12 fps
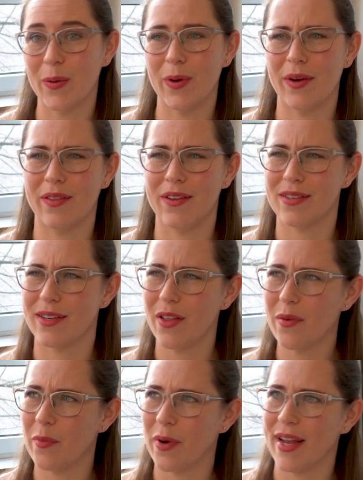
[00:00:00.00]
or there's
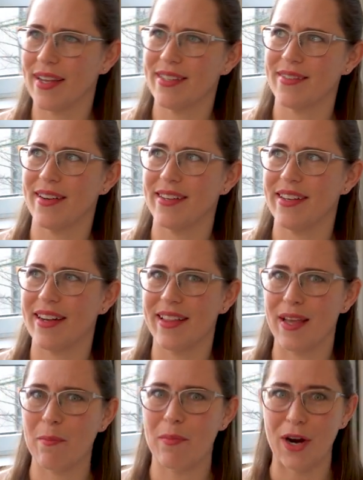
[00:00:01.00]
another brand around here, I
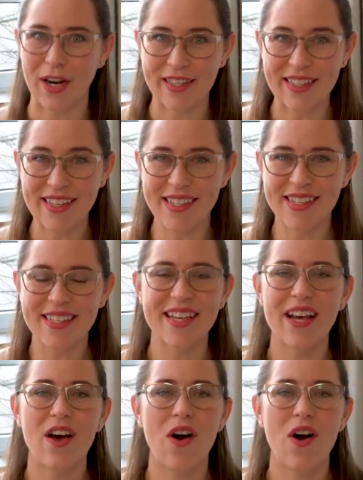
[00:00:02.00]
think Barclays,